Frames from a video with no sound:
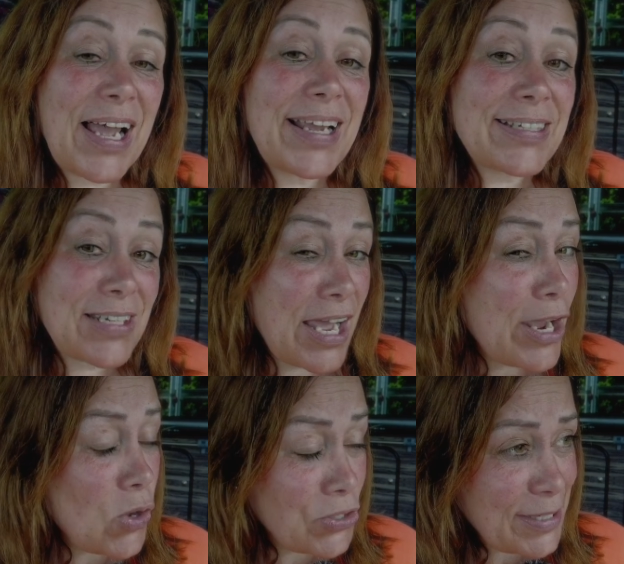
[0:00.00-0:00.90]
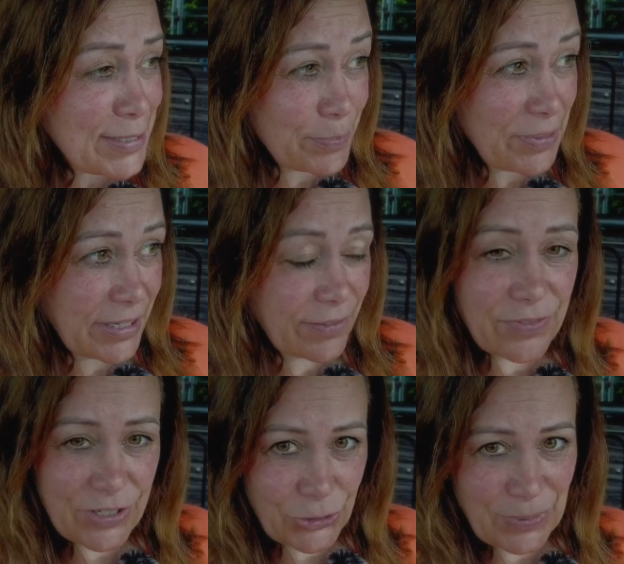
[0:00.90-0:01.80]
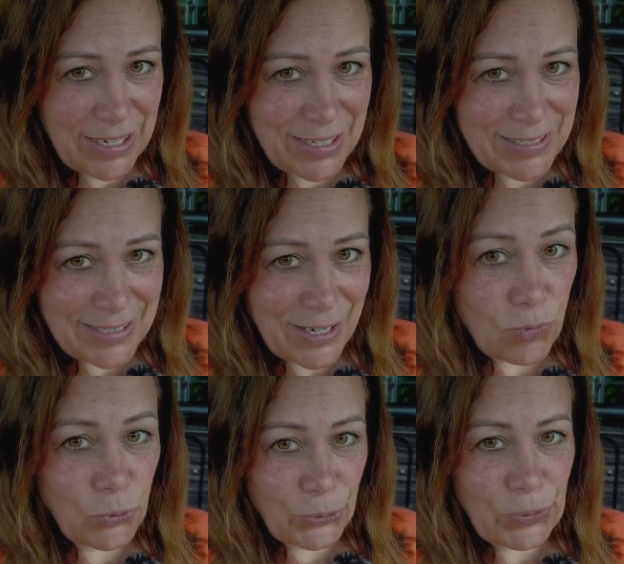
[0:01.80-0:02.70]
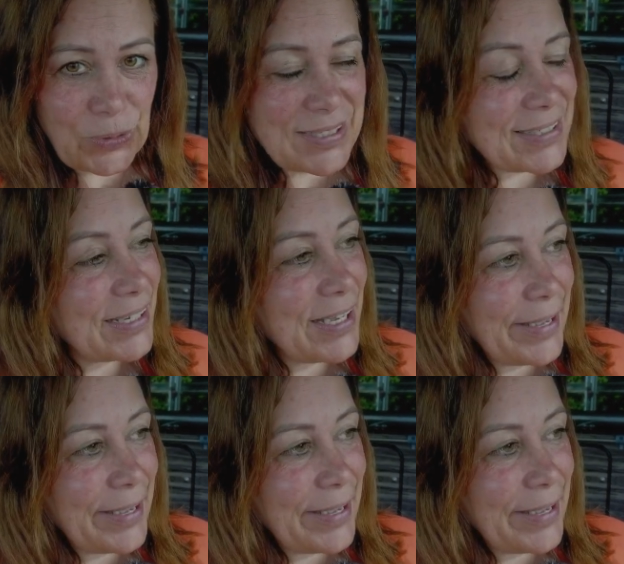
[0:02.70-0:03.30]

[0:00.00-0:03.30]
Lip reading: I honestly believe visualising works.